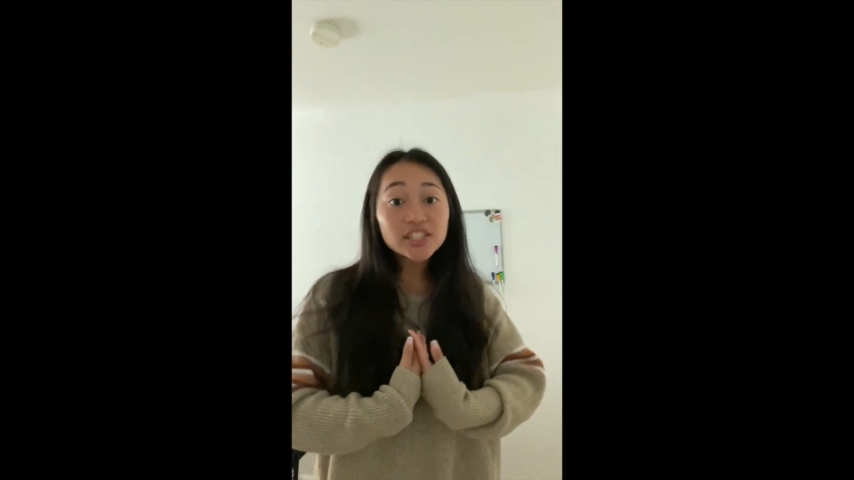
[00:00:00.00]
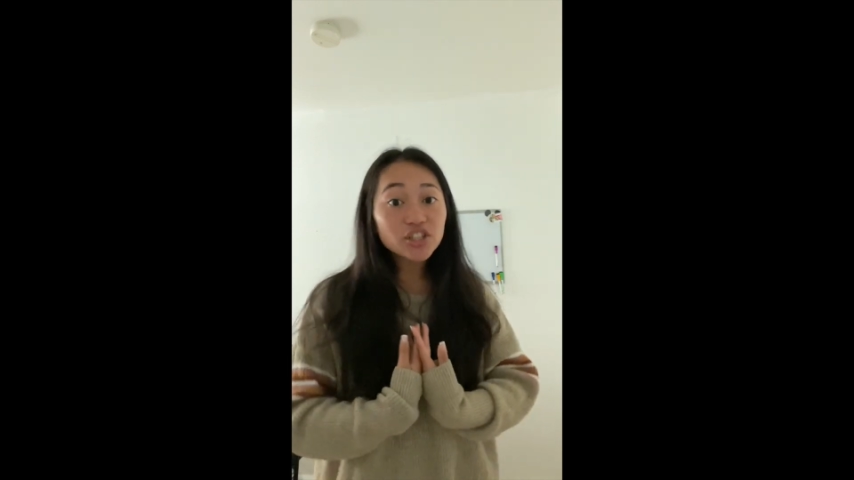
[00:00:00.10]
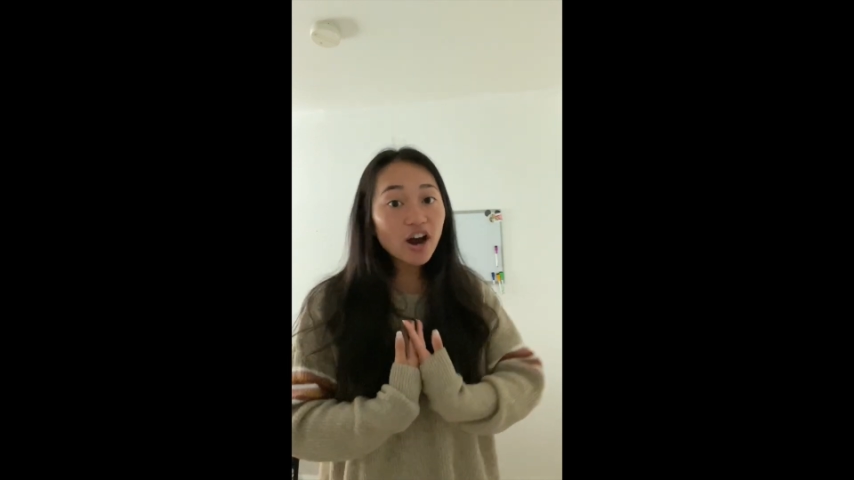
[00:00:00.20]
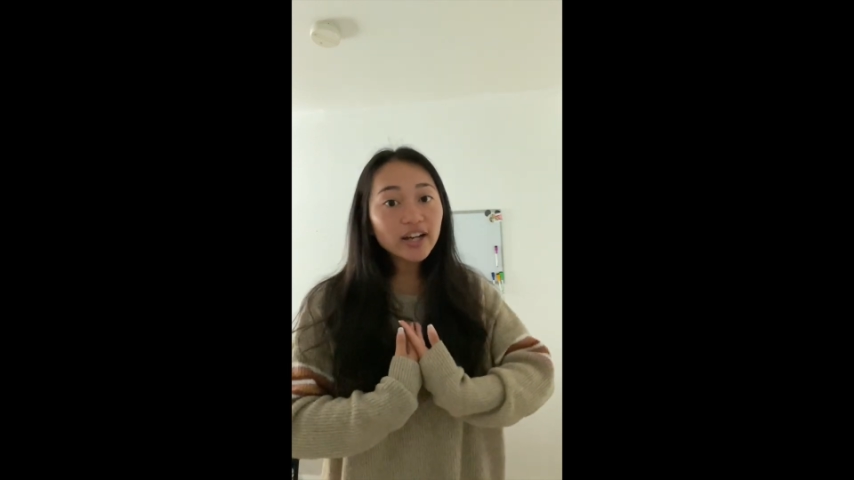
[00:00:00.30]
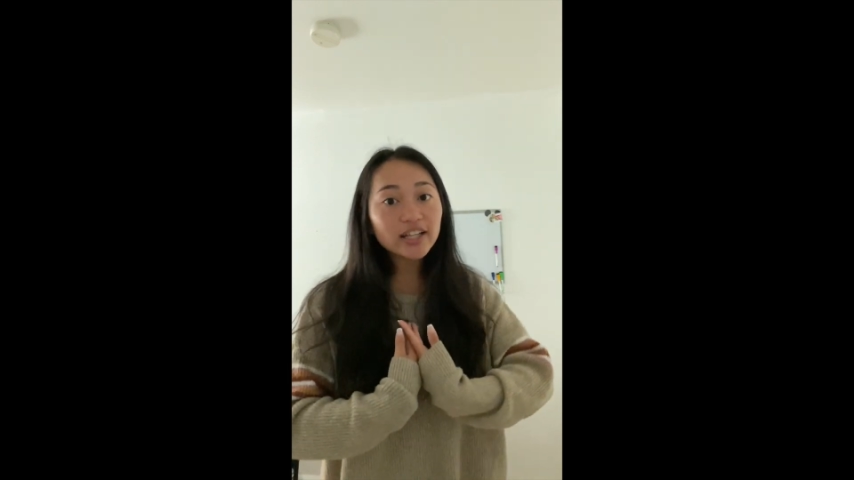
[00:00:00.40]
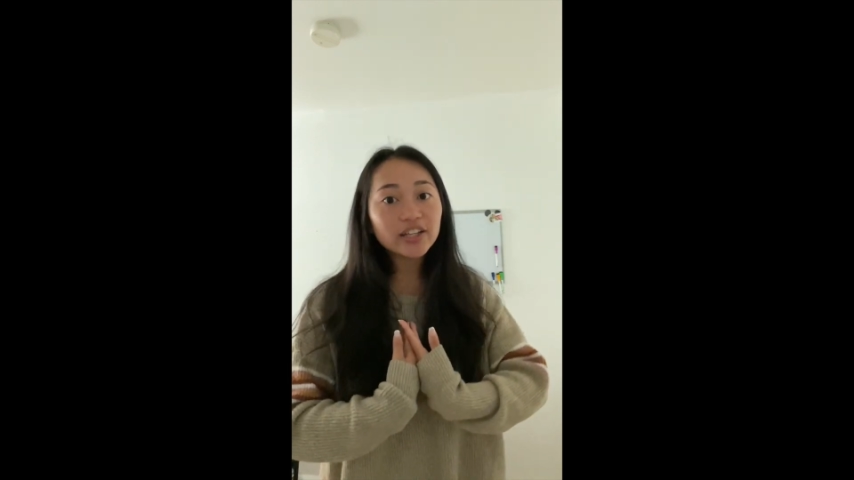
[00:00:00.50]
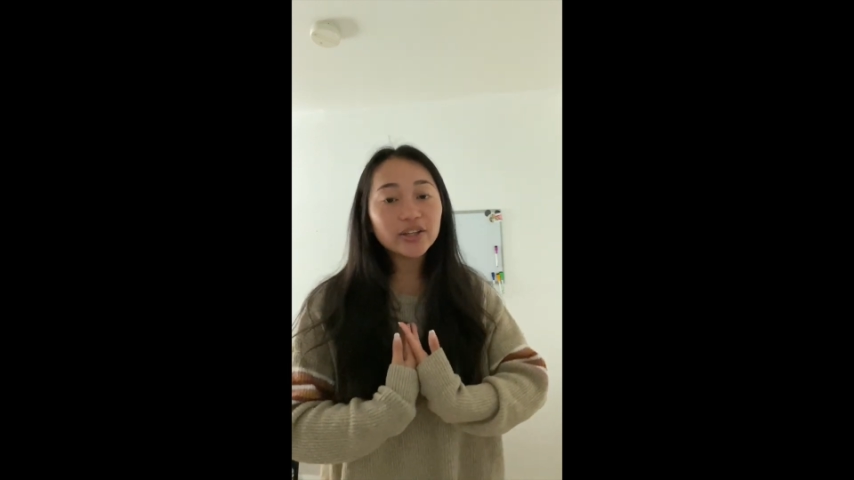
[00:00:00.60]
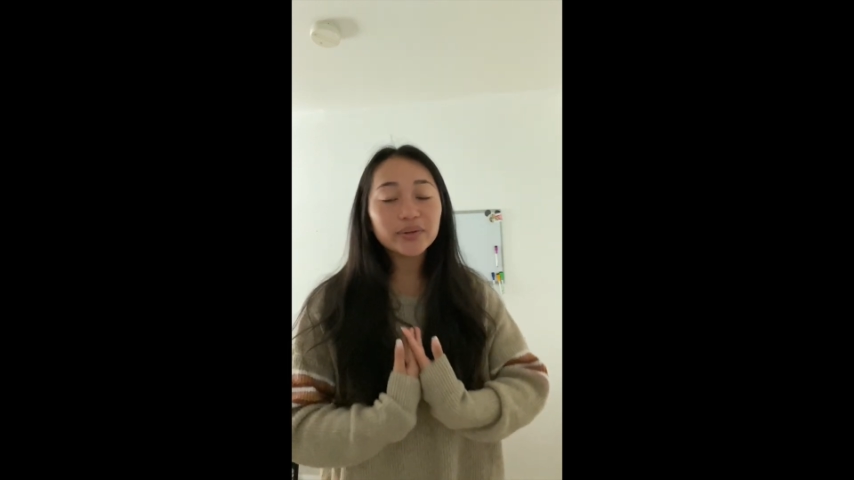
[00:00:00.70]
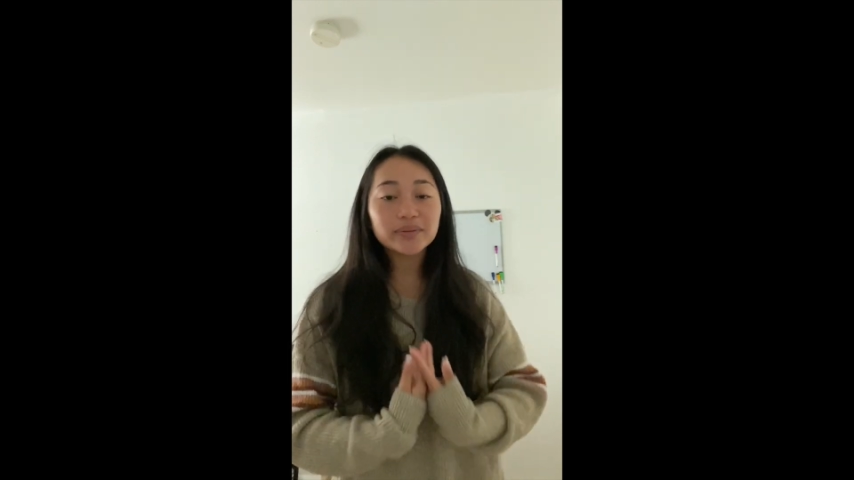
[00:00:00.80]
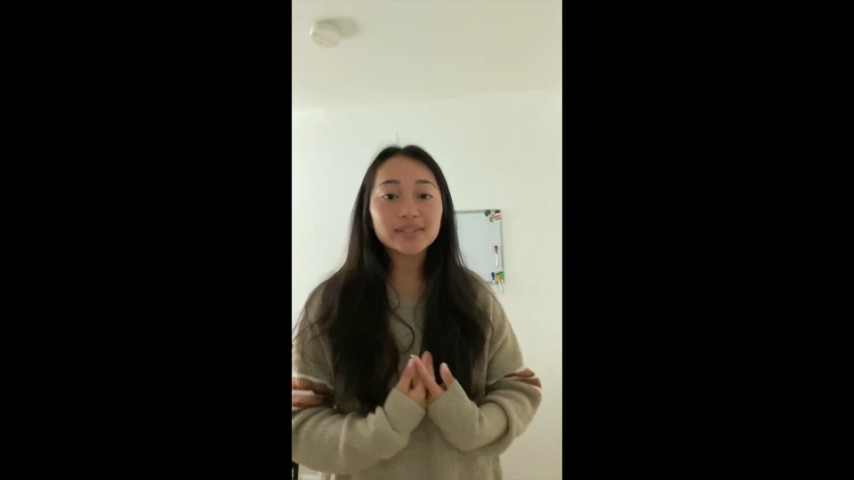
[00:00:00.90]
talking to
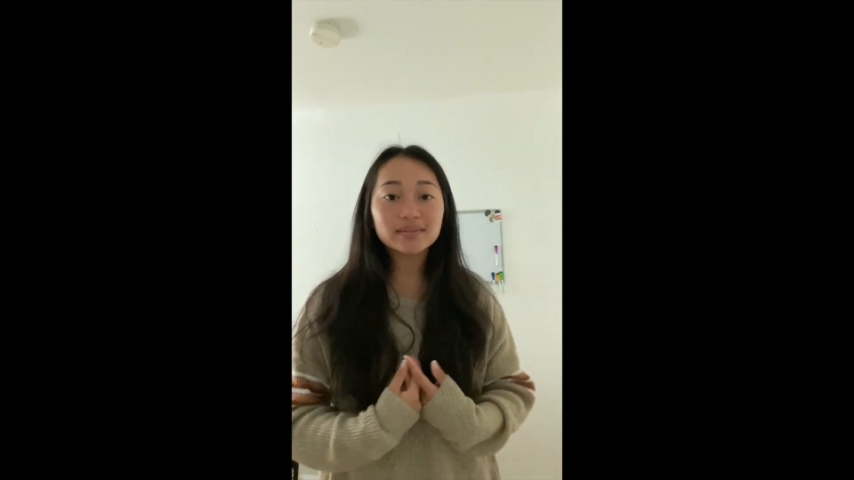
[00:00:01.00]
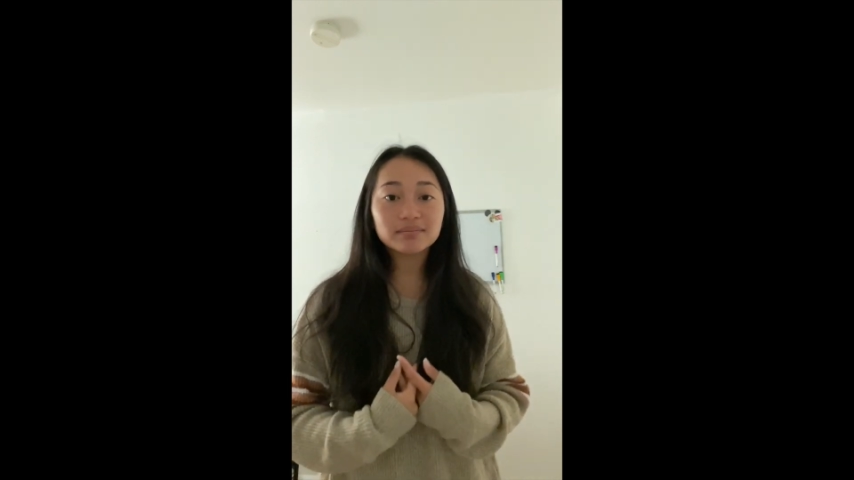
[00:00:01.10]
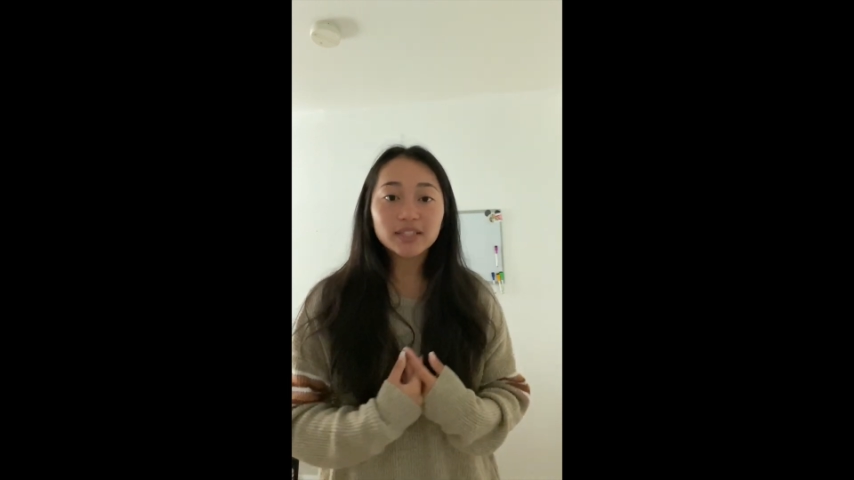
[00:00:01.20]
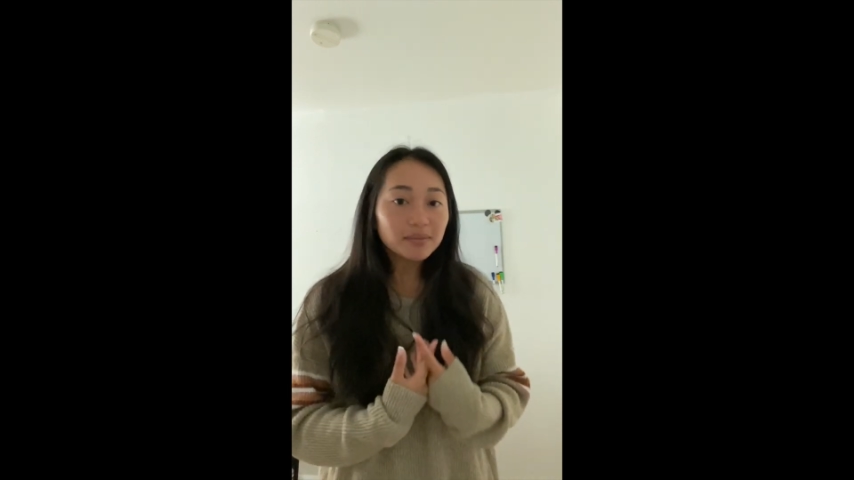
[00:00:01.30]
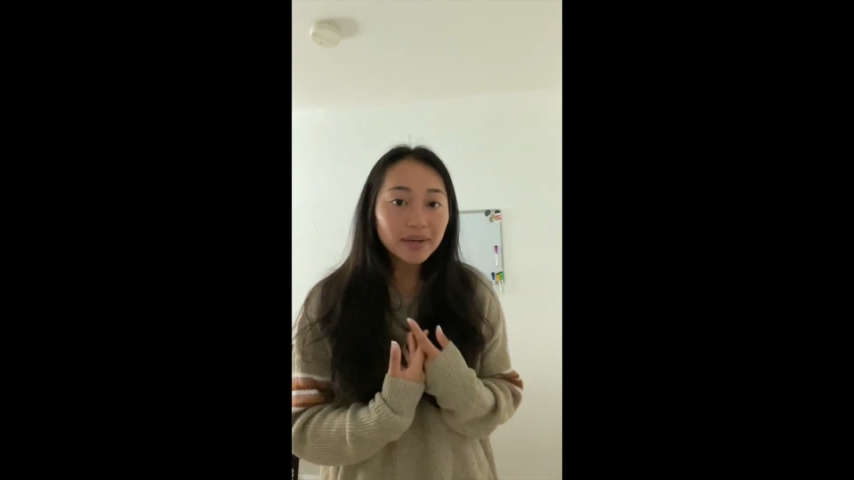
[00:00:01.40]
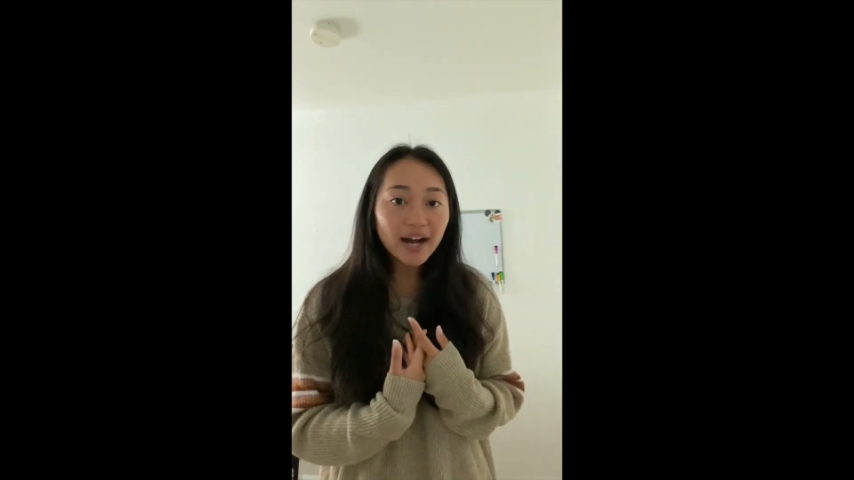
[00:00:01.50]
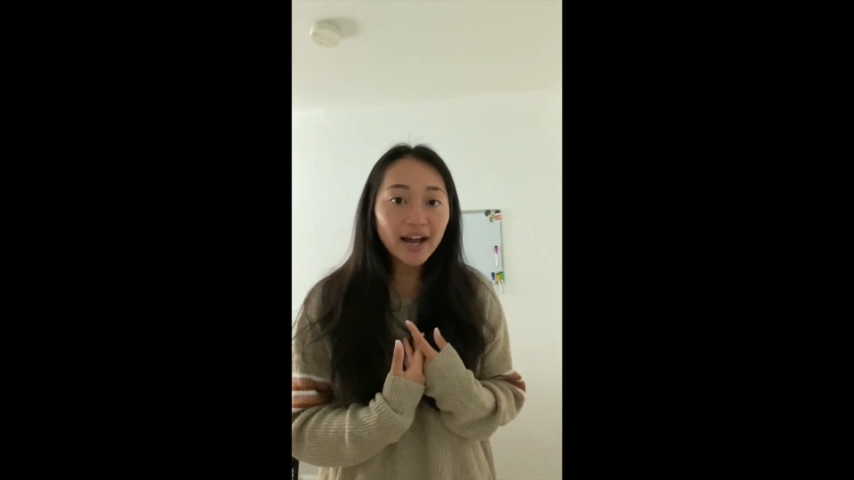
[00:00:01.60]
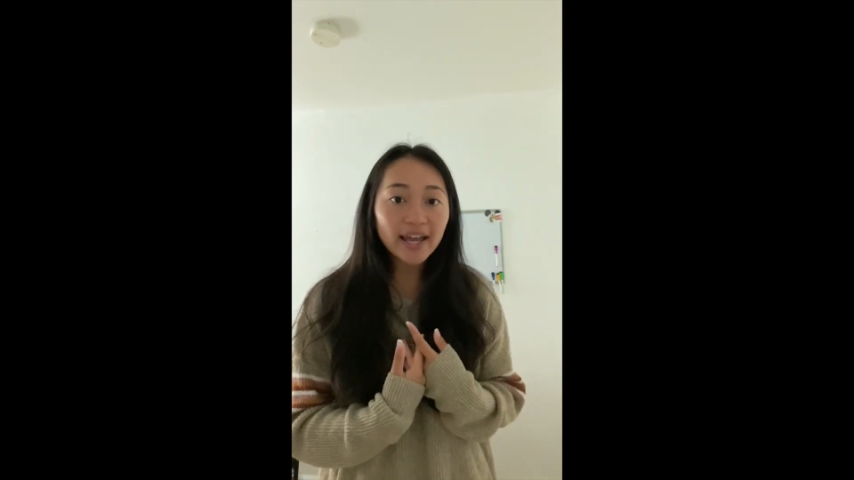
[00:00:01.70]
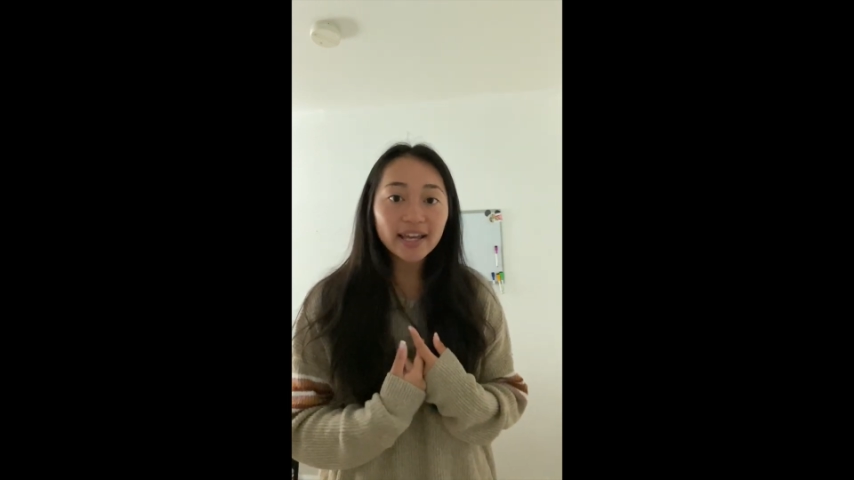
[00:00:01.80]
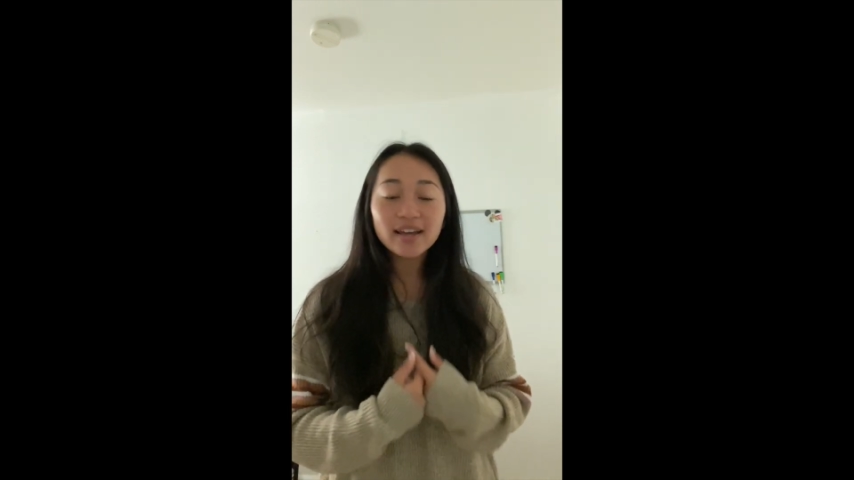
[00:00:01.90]
you,
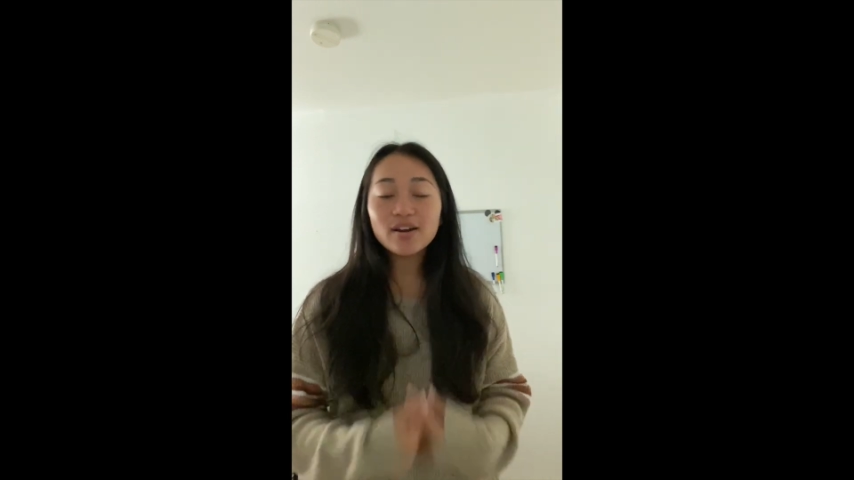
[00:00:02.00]
goodbye.